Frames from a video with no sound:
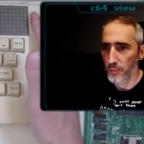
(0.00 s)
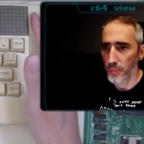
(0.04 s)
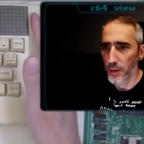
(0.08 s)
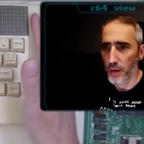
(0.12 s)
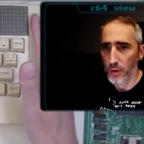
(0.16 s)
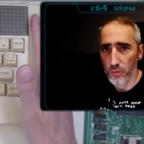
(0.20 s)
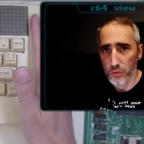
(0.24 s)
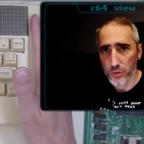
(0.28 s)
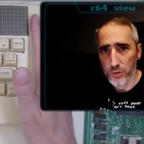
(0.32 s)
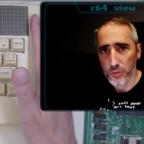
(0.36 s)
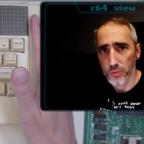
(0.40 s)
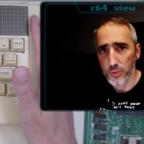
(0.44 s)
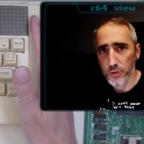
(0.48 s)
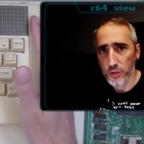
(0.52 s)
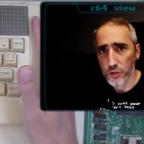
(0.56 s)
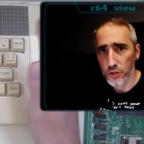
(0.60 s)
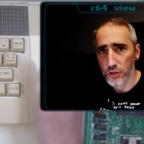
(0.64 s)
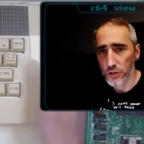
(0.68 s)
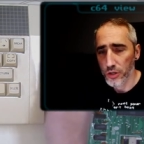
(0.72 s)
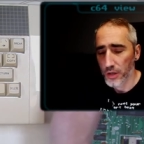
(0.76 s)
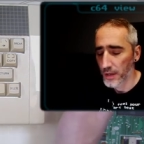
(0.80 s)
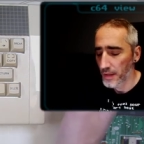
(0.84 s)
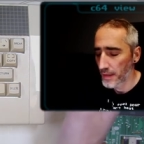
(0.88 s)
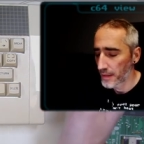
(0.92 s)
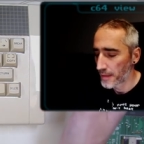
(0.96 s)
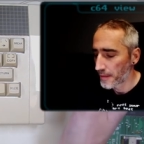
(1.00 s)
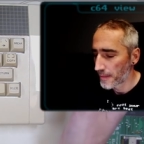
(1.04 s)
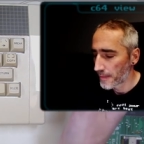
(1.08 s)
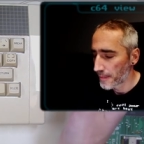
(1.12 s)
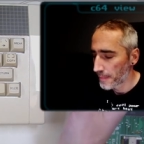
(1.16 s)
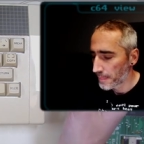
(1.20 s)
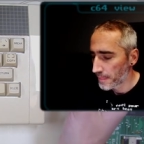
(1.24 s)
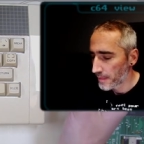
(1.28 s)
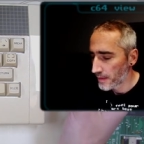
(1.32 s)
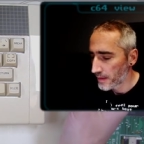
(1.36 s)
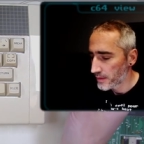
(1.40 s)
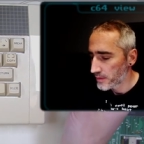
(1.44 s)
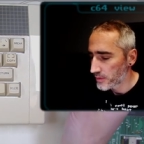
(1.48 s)
a power switch
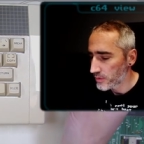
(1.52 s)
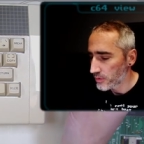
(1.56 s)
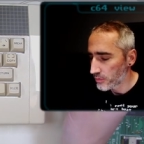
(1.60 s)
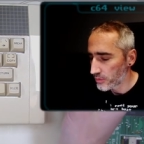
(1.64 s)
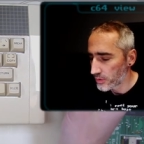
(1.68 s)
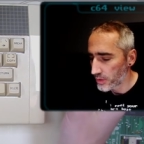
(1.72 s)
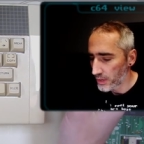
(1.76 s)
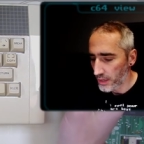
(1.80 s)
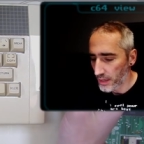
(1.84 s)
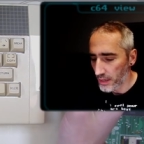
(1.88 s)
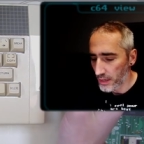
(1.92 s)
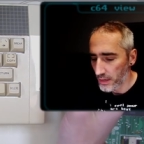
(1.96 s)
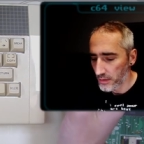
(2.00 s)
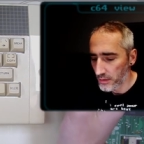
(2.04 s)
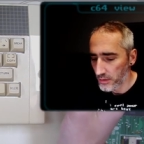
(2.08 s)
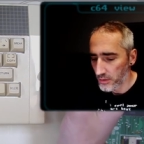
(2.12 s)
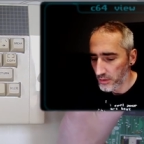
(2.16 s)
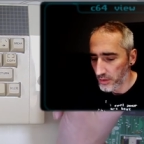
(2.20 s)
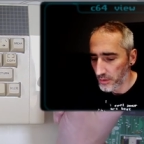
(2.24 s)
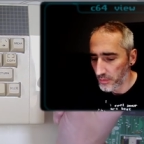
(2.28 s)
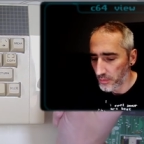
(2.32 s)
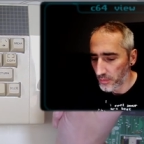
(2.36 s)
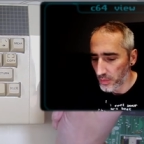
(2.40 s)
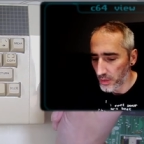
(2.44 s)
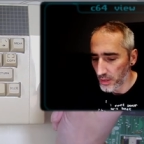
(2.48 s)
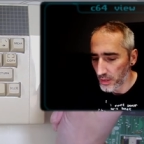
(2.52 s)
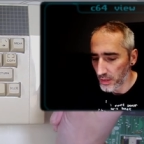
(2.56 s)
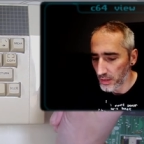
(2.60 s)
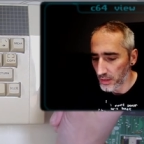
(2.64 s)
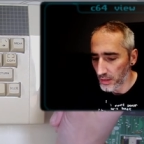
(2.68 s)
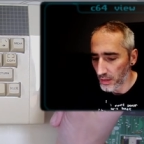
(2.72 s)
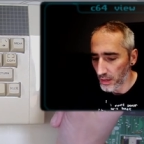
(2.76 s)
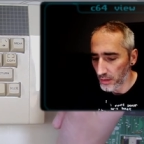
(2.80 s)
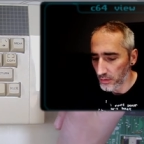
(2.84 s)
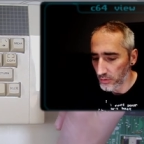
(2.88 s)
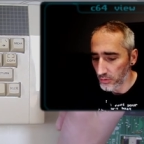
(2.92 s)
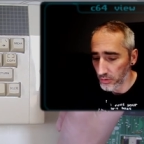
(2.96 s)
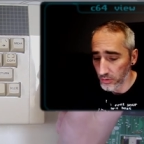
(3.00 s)
so you can
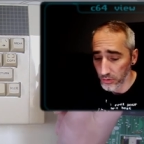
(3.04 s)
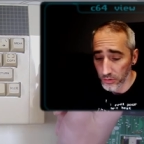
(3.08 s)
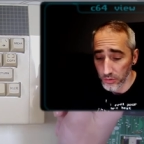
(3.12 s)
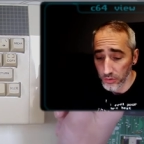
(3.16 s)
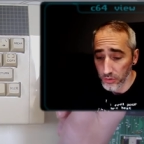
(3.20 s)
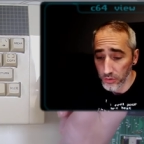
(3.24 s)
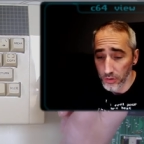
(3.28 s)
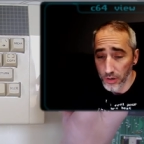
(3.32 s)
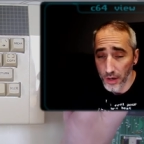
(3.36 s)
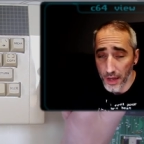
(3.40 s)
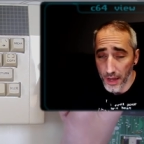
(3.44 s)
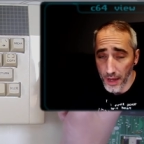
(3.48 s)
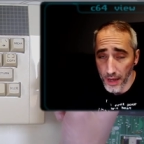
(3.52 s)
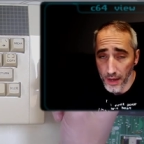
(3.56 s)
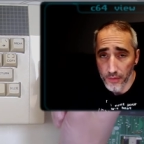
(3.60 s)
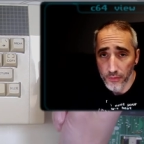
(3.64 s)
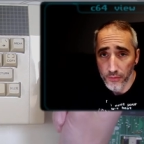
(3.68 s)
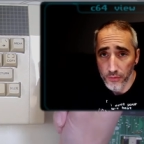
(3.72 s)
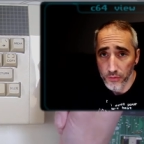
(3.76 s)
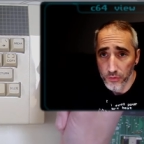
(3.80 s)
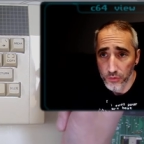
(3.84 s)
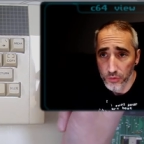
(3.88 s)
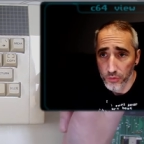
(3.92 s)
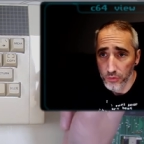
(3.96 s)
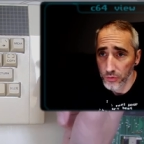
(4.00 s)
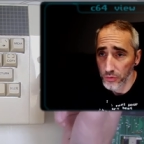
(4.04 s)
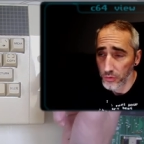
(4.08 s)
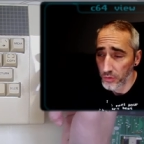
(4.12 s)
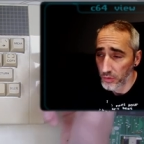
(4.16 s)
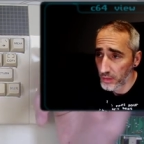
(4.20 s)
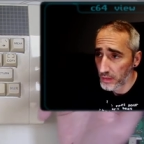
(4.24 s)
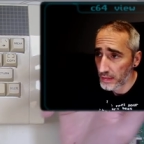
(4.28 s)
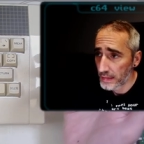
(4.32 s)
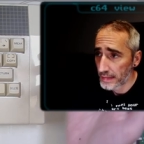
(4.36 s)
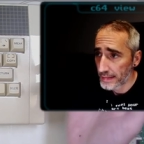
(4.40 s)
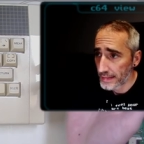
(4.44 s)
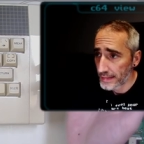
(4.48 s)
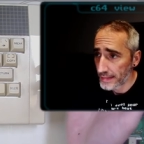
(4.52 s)
simply uh, you, you have to
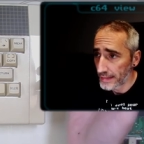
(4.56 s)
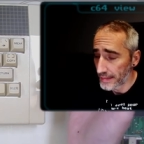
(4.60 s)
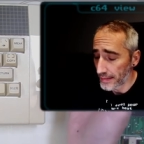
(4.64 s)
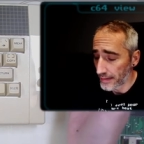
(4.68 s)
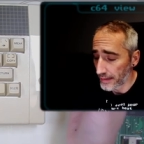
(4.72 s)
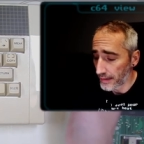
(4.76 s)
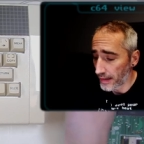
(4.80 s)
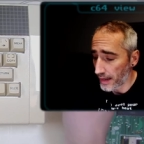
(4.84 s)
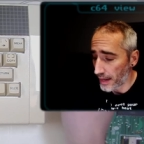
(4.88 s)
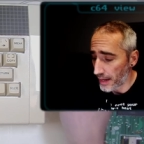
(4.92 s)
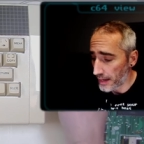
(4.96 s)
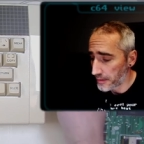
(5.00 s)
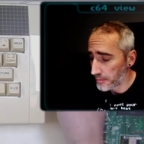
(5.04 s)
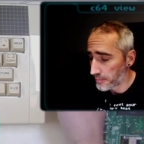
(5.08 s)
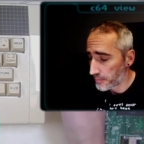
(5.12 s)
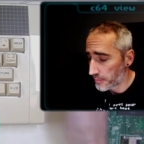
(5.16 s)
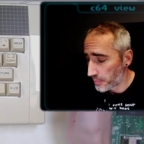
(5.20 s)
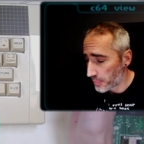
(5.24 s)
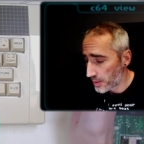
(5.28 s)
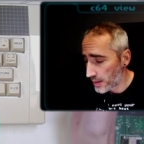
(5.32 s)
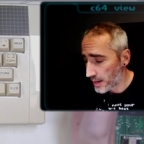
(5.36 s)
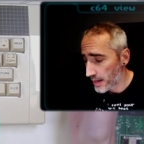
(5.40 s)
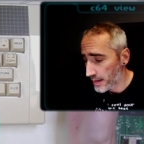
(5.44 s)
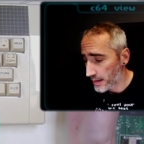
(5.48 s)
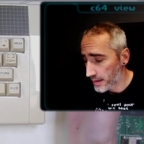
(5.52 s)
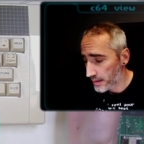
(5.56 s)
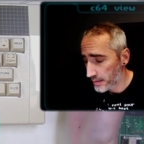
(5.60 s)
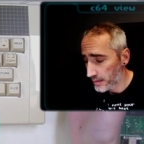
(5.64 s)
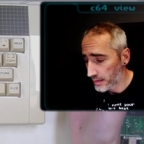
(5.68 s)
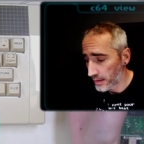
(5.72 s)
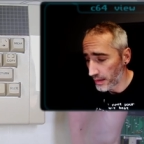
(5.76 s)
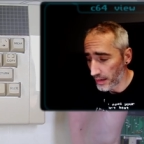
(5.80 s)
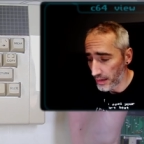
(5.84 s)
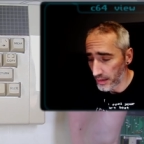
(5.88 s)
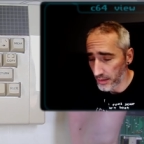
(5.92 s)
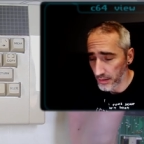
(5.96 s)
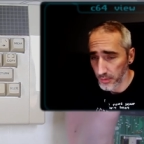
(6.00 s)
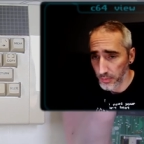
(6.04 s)
uh, unplug
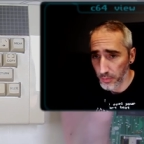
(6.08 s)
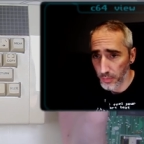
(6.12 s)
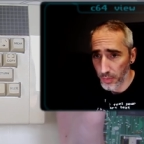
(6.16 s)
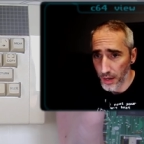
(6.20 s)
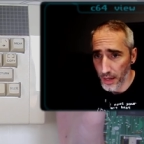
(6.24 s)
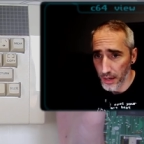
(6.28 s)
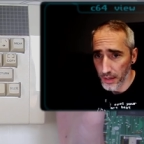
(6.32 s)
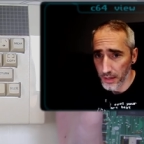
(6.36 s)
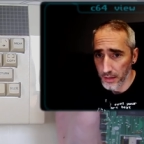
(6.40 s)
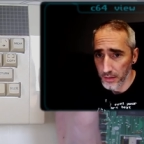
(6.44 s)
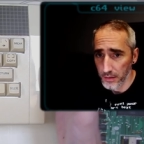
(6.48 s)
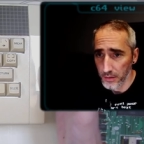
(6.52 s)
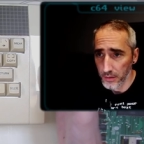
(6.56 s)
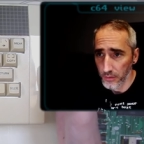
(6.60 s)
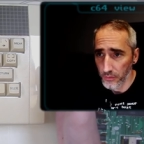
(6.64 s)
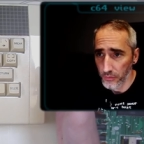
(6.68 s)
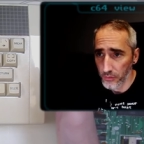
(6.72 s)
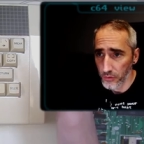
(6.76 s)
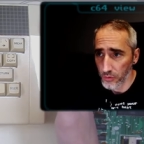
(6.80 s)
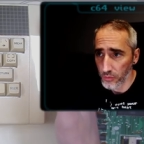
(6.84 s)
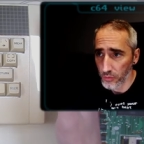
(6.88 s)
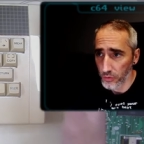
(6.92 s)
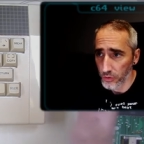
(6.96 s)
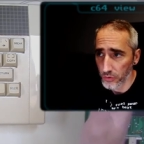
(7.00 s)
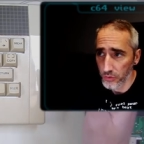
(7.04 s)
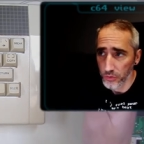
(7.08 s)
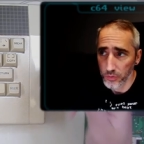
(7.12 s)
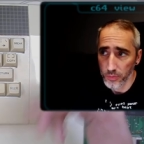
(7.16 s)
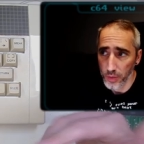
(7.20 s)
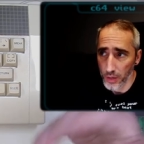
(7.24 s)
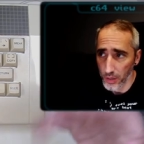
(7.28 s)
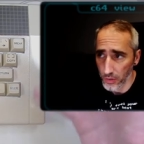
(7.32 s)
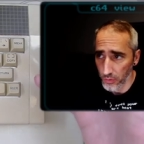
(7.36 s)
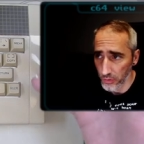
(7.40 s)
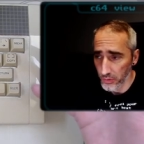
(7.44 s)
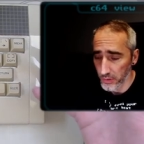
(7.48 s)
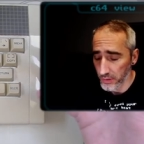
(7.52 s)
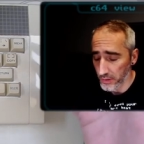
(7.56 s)
and plug it if you want to
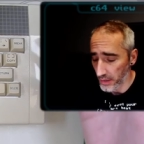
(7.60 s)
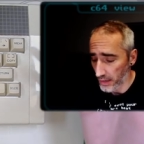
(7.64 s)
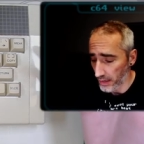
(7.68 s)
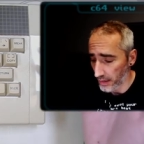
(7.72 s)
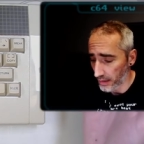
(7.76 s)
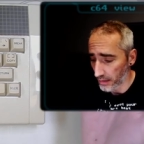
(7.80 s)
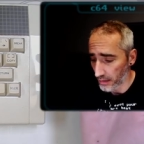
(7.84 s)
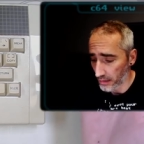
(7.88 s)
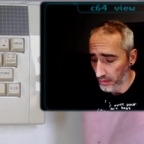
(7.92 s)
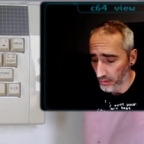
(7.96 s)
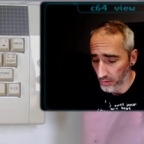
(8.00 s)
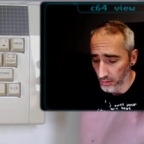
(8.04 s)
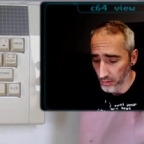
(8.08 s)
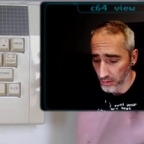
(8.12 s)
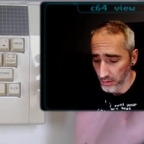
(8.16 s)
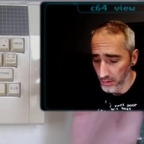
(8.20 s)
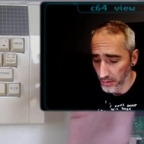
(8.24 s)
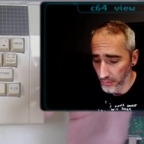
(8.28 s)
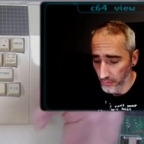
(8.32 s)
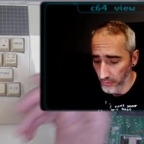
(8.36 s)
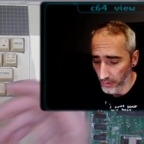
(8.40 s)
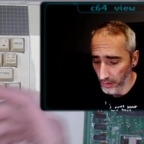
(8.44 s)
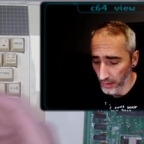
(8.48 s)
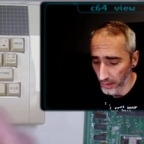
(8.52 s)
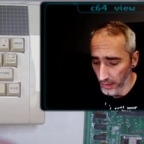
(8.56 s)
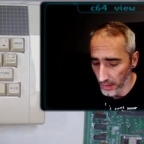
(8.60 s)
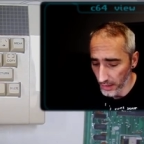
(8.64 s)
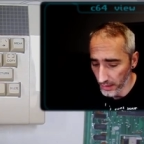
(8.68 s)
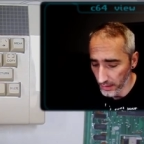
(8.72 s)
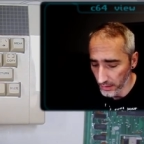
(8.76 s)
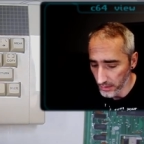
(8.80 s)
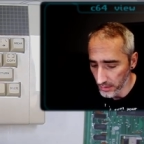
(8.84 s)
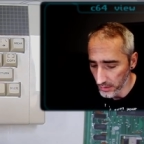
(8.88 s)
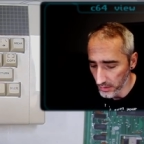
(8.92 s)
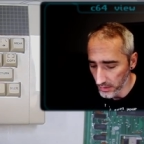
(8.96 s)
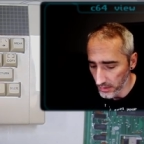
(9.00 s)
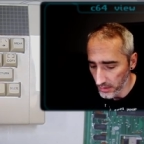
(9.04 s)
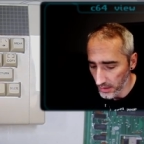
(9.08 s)
power cycle or something like
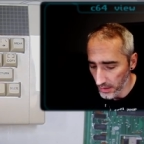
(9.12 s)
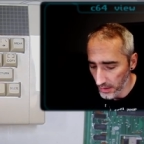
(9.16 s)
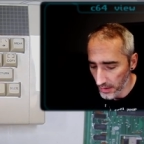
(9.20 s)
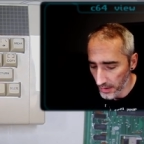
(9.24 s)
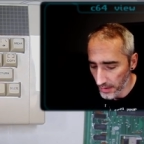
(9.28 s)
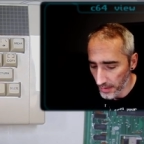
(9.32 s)
this